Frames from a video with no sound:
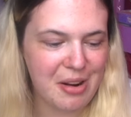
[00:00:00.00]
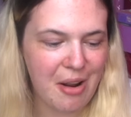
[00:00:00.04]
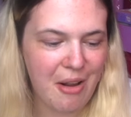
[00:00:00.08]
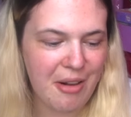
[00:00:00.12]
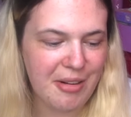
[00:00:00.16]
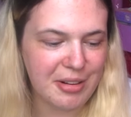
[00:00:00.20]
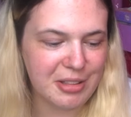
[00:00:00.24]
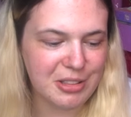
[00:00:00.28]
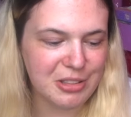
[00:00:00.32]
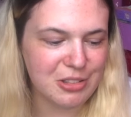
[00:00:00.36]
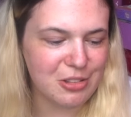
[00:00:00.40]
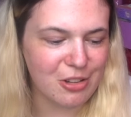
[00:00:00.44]

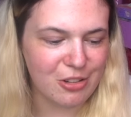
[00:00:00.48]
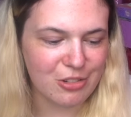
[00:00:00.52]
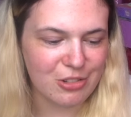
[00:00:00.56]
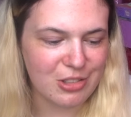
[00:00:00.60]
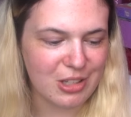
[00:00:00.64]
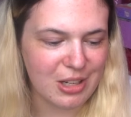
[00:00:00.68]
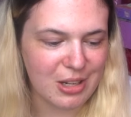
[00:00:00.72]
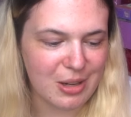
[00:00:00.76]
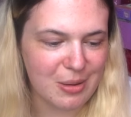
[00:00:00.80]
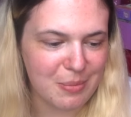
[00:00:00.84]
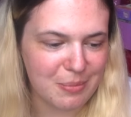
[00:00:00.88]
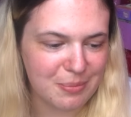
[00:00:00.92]
It's not
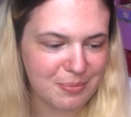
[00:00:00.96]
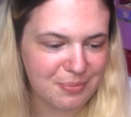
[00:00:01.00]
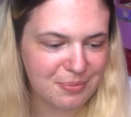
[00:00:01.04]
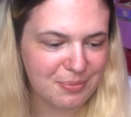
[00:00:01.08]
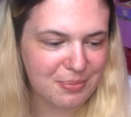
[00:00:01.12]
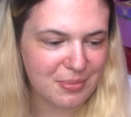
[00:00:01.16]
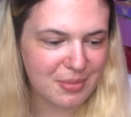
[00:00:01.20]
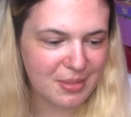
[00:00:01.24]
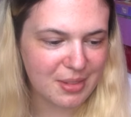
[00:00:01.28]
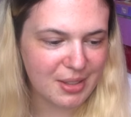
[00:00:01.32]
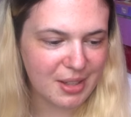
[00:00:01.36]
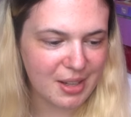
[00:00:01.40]
denim.
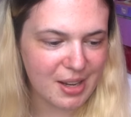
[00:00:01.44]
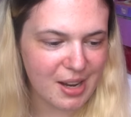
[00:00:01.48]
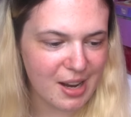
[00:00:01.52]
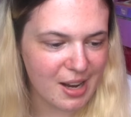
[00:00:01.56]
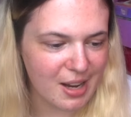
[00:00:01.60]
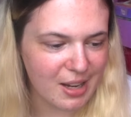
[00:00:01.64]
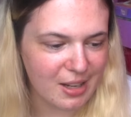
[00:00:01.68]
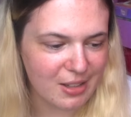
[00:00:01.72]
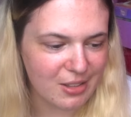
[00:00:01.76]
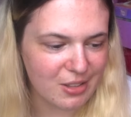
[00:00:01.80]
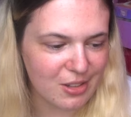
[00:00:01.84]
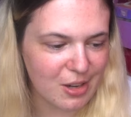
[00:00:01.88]

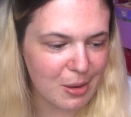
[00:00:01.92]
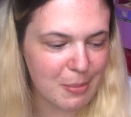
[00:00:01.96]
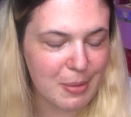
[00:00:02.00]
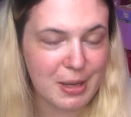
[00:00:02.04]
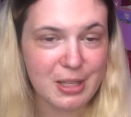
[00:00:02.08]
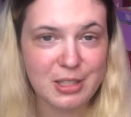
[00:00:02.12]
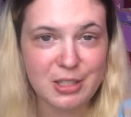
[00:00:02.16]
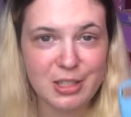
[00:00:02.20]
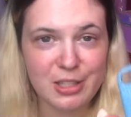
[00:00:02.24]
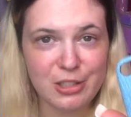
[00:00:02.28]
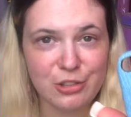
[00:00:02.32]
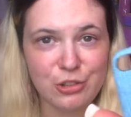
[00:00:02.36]
And I
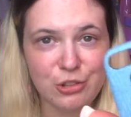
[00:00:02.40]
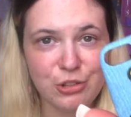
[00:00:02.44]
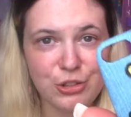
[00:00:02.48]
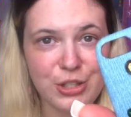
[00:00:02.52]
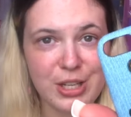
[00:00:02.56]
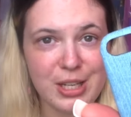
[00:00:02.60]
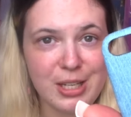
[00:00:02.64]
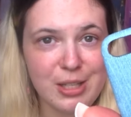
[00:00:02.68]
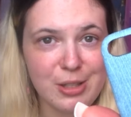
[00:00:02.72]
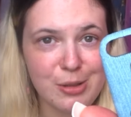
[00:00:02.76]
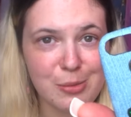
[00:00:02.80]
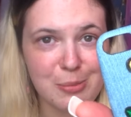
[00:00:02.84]
basically just
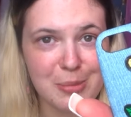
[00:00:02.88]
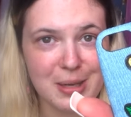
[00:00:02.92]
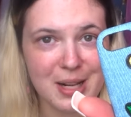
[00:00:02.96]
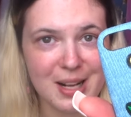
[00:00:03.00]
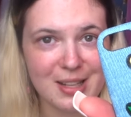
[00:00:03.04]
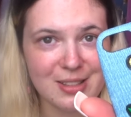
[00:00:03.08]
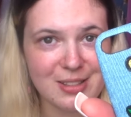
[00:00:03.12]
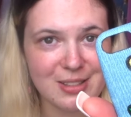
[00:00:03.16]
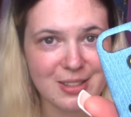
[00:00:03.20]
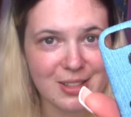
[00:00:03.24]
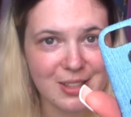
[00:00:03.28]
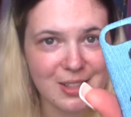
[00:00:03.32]
heated up
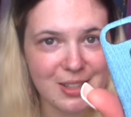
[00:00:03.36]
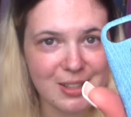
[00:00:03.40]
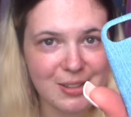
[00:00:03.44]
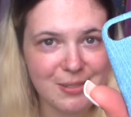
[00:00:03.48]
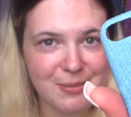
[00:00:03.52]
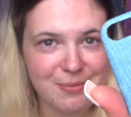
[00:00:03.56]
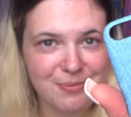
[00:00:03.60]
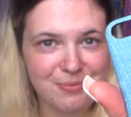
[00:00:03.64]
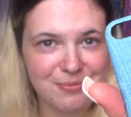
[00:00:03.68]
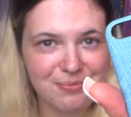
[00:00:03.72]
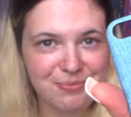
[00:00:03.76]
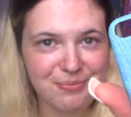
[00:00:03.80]
plastic,
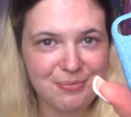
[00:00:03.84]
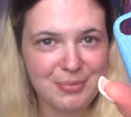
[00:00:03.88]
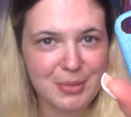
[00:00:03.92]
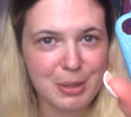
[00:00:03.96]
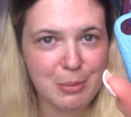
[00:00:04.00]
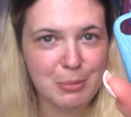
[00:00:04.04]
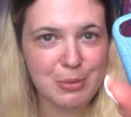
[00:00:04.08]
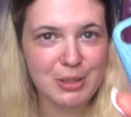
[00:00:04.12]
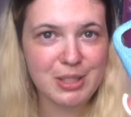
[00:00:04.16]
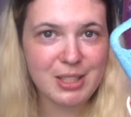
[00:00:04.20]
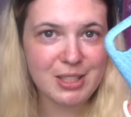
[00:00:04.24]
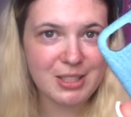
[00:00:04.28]

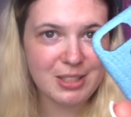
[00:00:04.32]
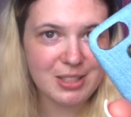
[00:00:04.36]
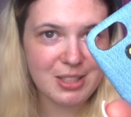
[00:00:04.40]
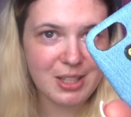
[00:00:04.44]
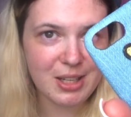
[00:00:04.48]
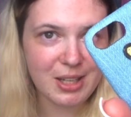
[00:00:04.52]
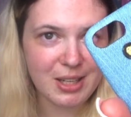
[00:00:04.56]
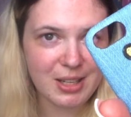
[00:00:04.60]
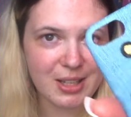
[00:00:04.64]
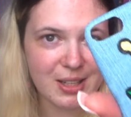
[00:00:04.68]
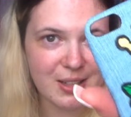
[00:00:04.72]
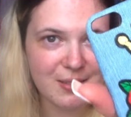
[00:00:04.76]
but they
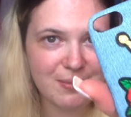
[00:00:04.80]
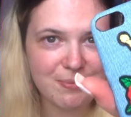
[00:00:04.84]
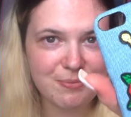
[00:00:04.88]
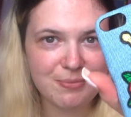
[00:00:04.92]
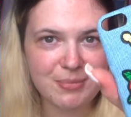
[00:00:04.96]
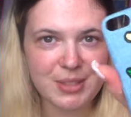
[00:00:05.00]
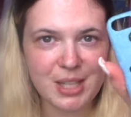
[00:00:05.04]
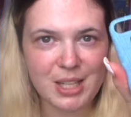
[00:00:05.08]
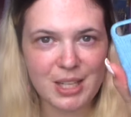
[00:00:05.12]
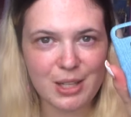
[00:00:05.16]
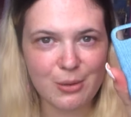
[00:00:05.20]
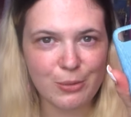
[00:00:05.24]
stick
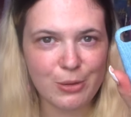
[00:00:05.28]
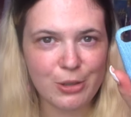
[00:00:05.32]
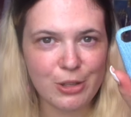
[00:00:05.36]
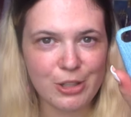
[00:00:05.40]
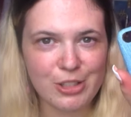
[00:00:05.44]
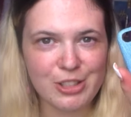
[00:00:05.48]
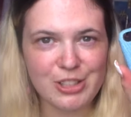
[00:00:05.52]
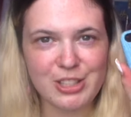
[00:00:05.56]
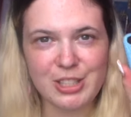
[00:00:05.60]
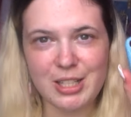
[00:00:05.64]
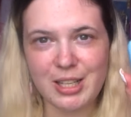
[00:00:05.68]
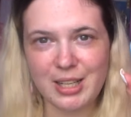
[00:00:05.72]
and it
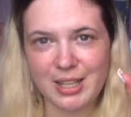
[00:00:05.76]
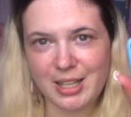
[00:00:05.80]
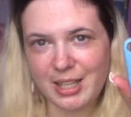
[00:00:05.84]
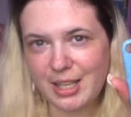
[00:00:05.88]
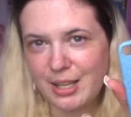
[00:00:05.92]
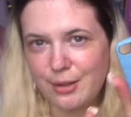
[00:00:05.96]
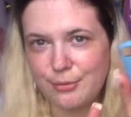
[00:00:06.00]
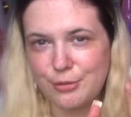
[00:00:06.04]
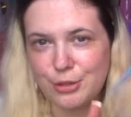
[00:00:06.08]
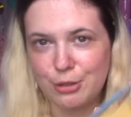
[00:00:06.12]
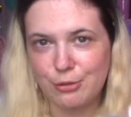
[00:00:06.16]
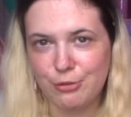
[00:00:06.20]
works and it
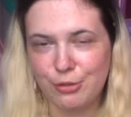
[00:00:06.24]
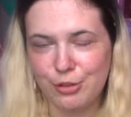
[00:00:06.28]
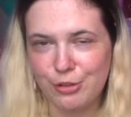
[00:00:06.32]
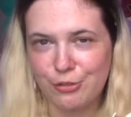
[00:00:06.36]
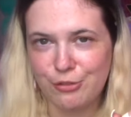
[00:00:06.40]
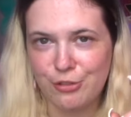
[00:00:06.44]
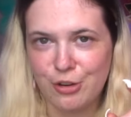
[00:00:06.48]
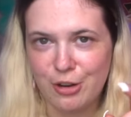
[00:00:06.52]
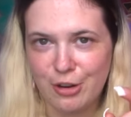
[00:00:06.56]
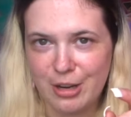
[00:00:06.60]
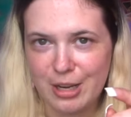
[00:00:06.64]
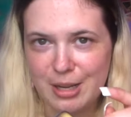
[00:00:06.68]
gives off the
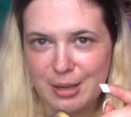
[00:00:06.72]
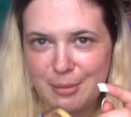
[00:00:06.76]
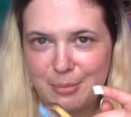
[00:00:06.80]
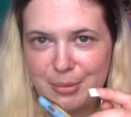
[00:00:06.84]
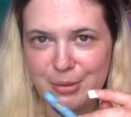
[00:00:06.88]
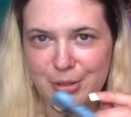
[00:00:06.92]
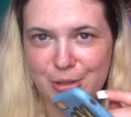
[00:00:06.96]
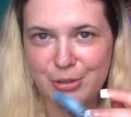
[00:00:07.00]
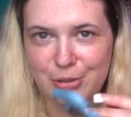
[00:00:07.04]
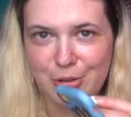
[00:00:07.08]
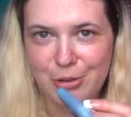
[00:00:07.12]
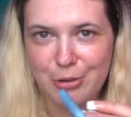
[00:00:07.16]

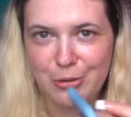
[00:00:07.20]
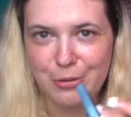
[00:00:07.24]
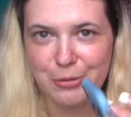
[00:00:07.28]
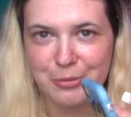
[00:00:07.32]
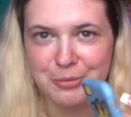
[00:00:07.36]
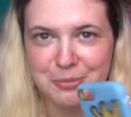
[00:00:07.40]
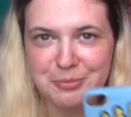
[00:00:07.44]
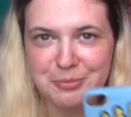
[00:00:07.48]
vibe, you know?